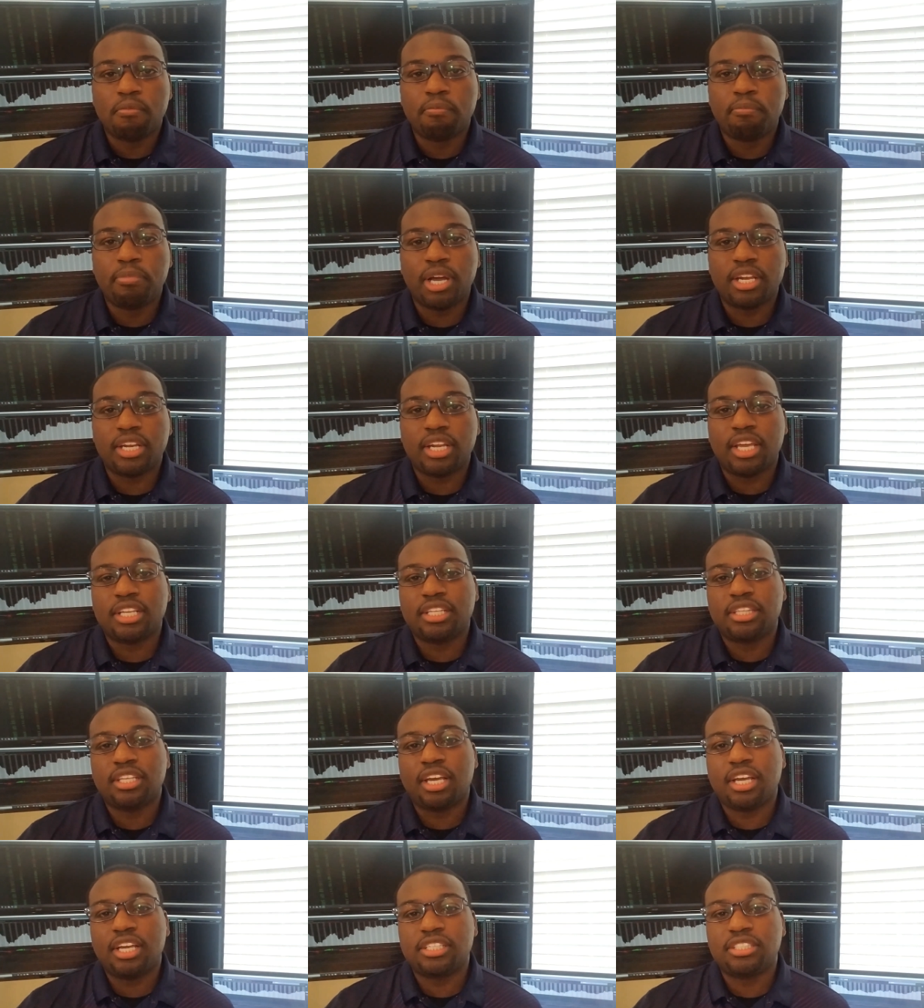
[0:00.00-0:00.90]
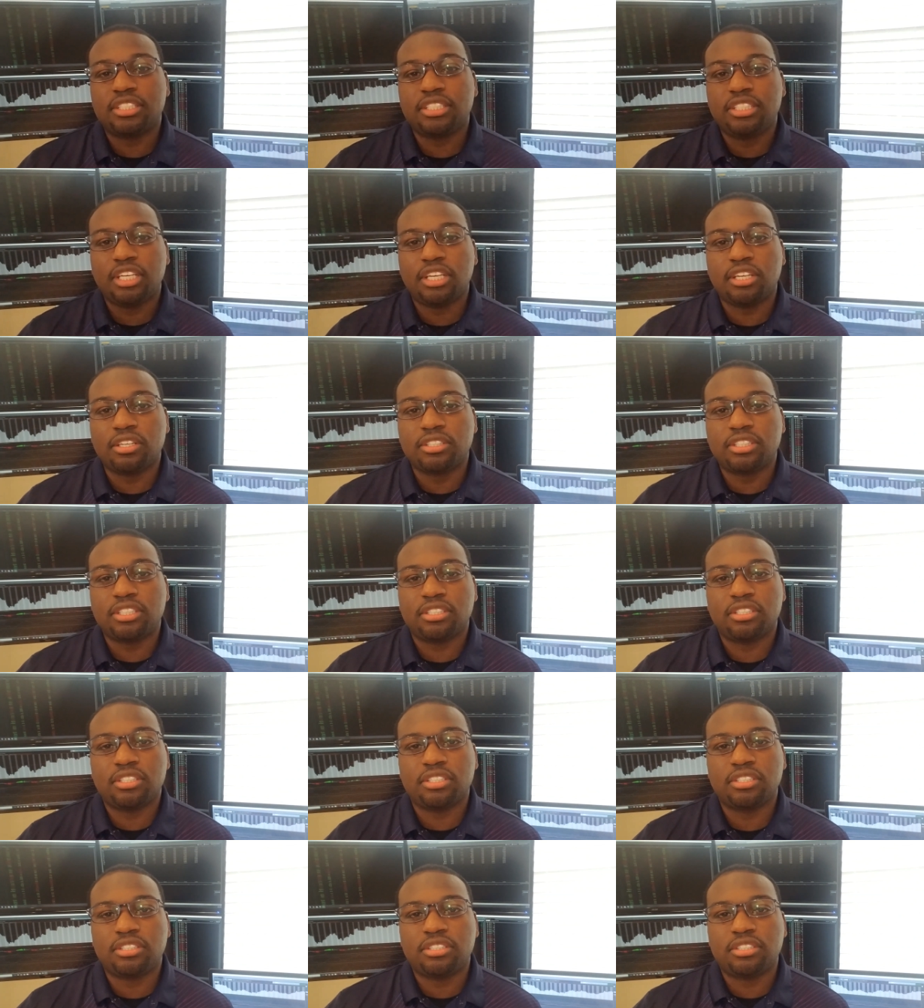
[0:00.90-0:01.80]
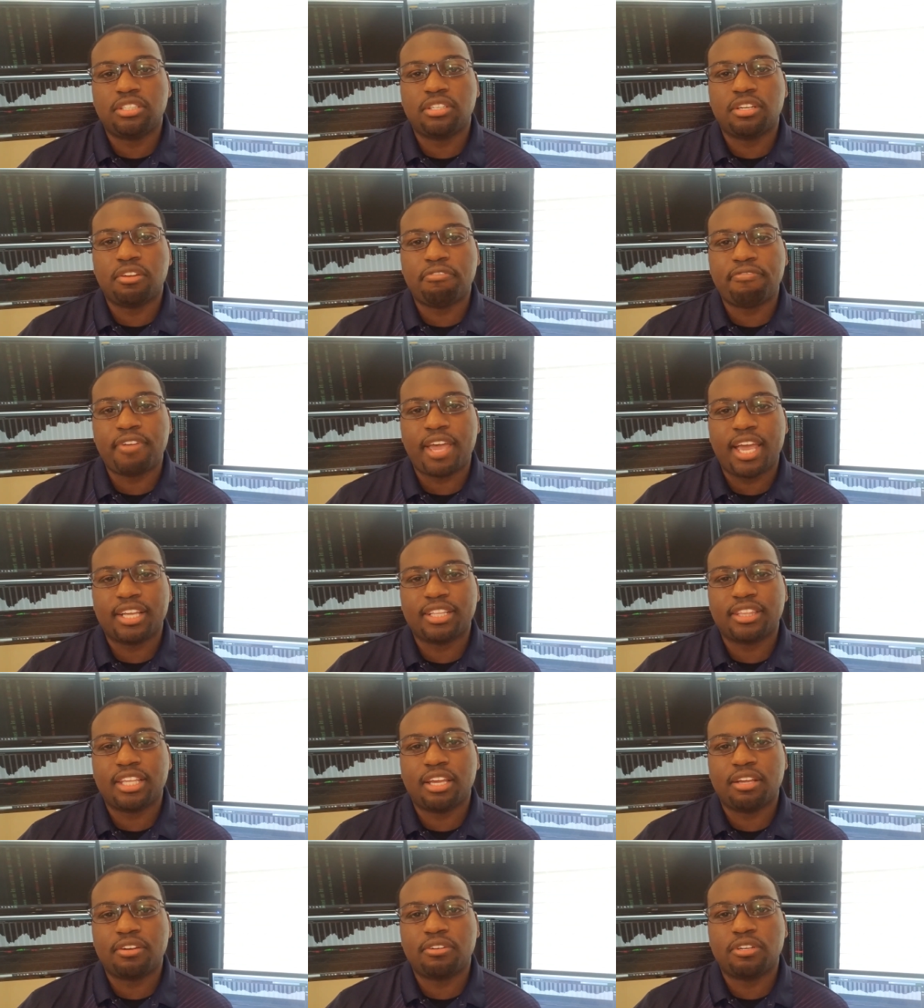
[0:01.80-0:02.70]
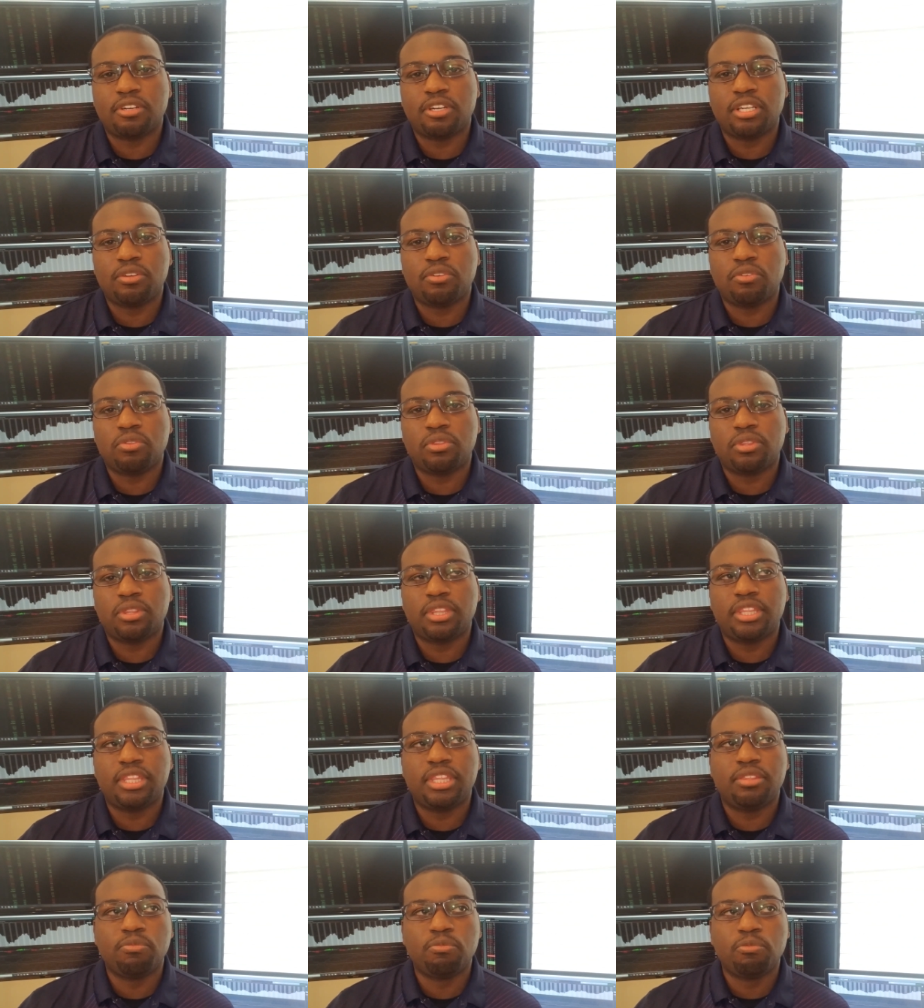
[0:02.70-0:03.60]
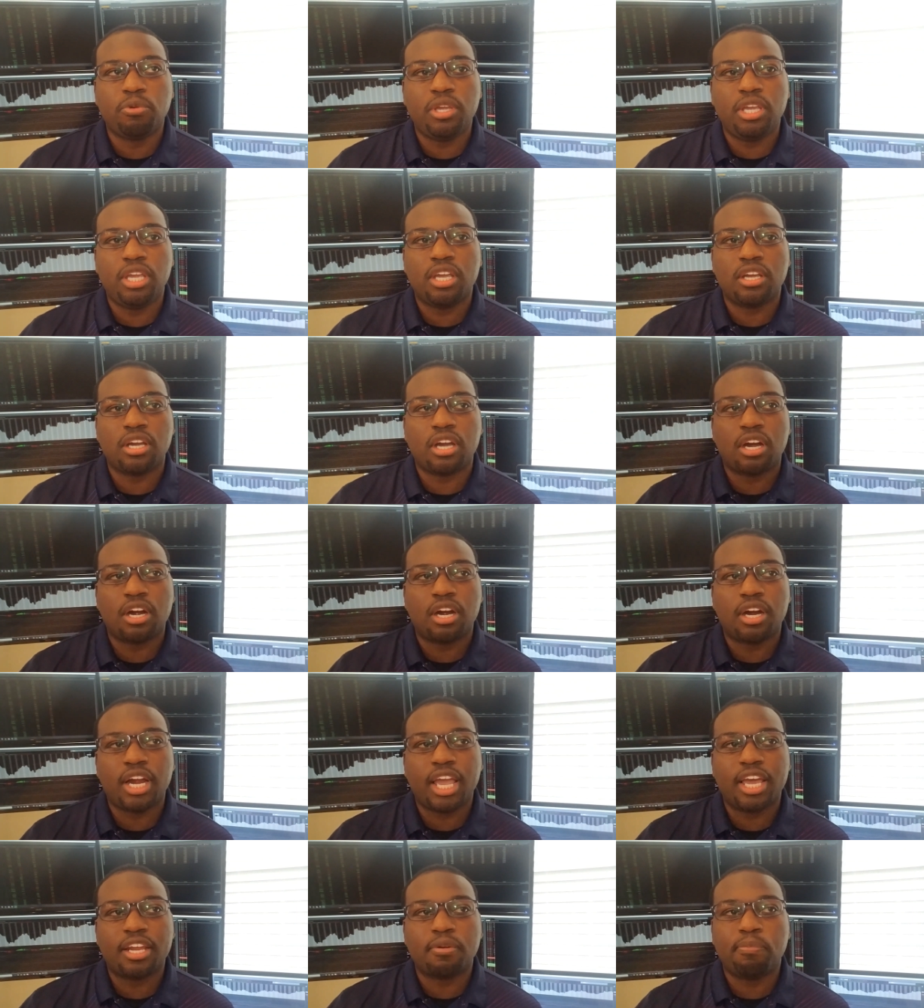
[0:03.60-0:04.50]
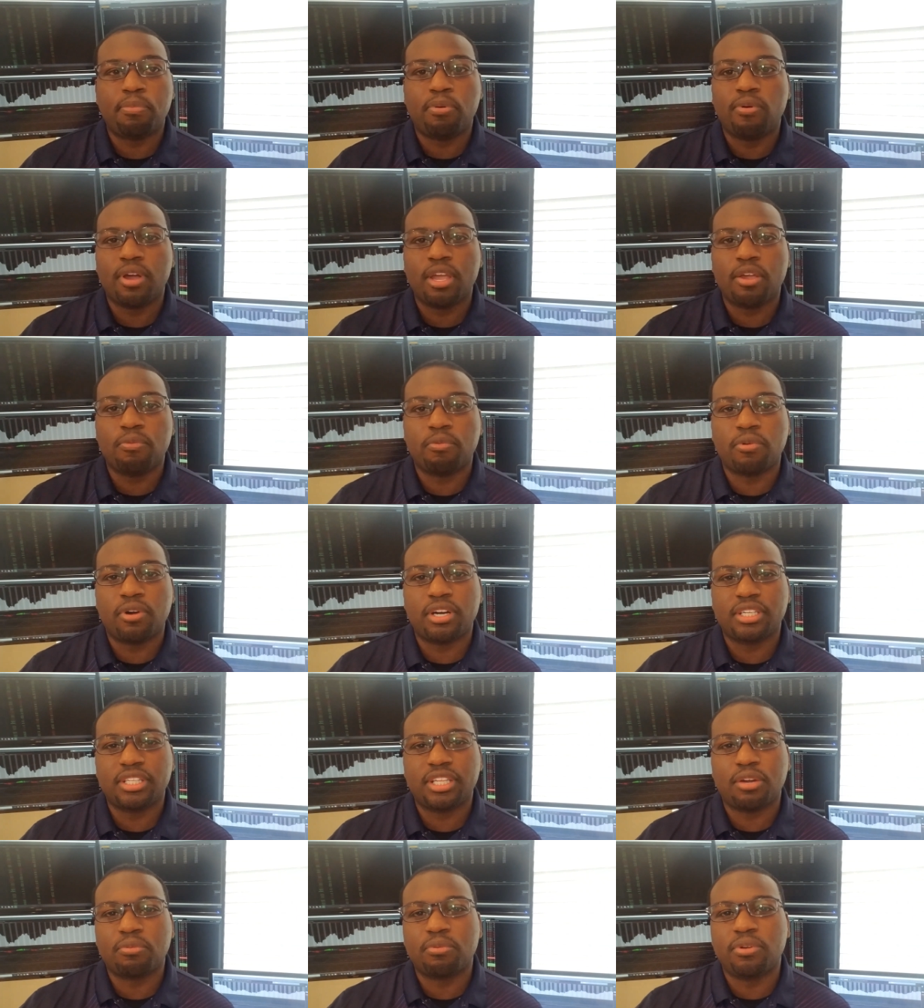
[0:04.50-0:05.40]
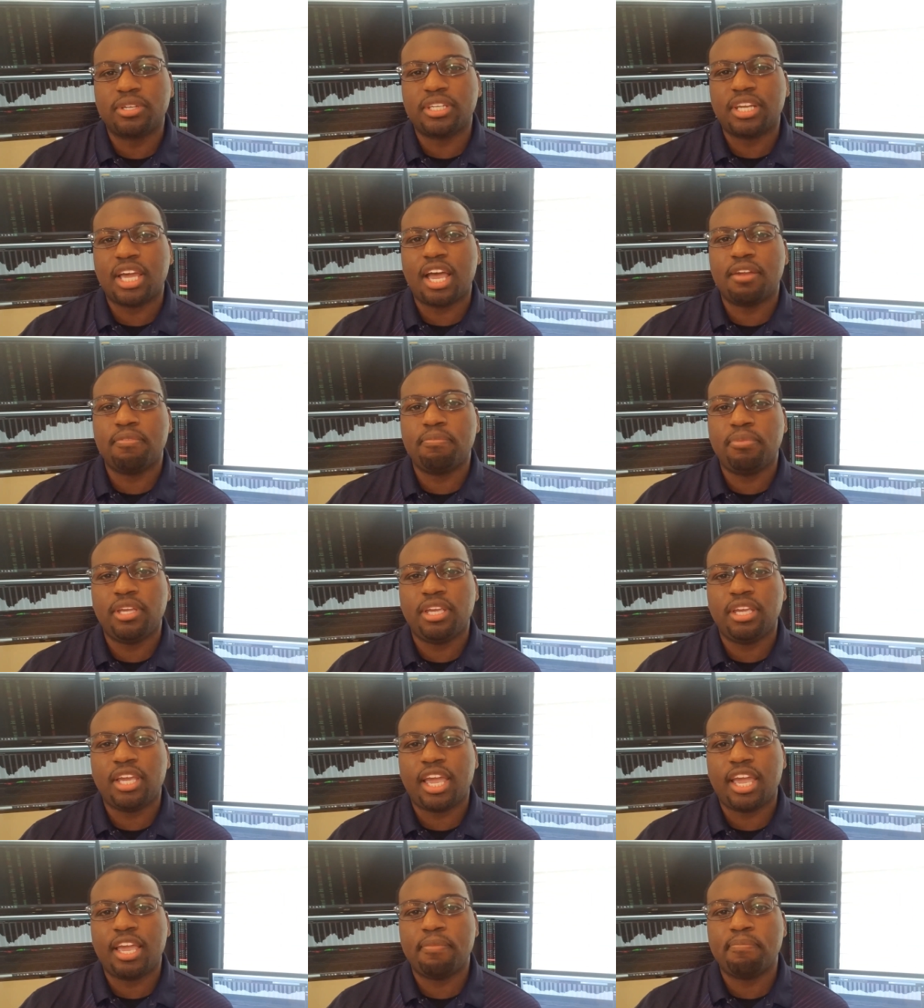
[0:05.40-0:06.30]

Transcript: But it does yield to the fact that we are at a point where there will not be a